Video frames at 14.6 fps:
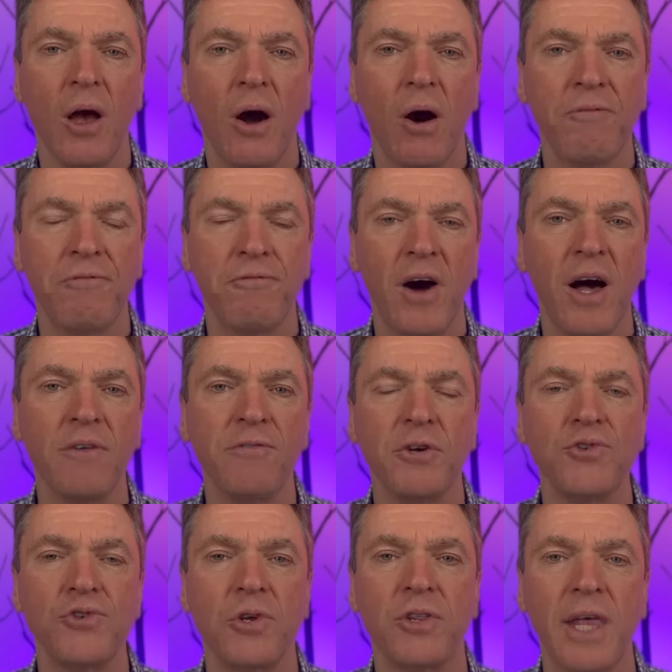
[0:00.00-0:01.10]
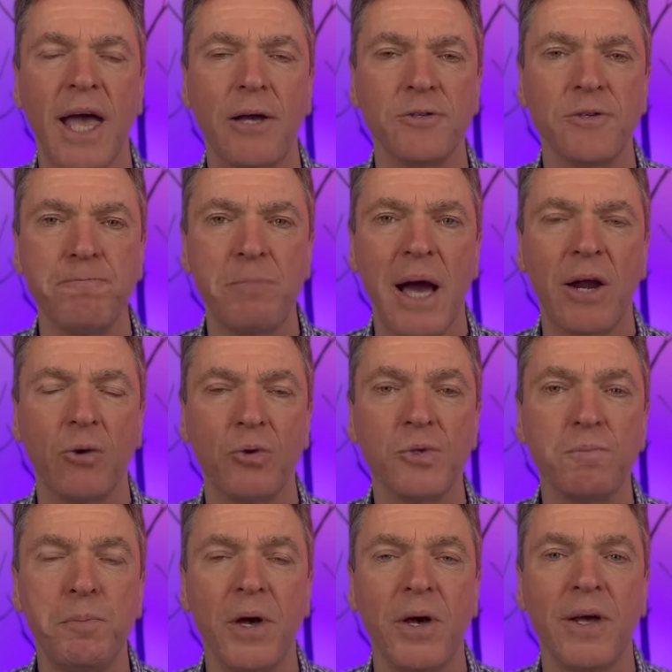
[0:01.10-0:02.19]
of 500,000 barrels
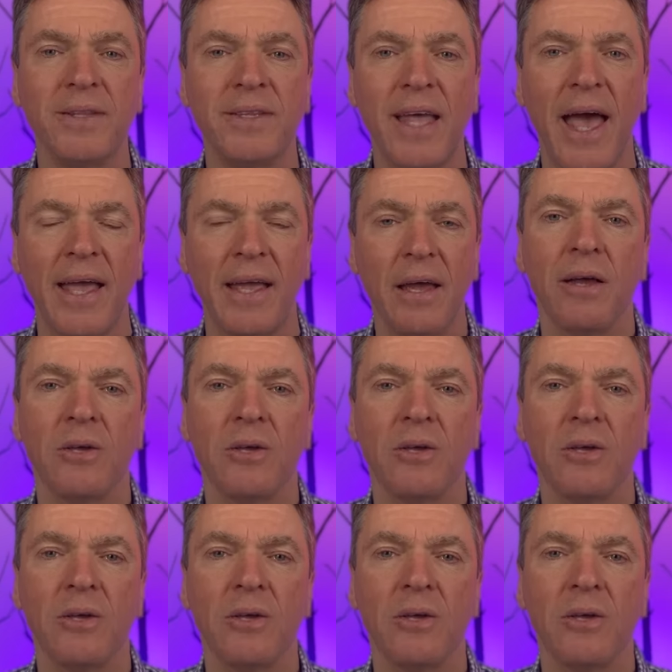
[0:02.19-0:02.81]
per day.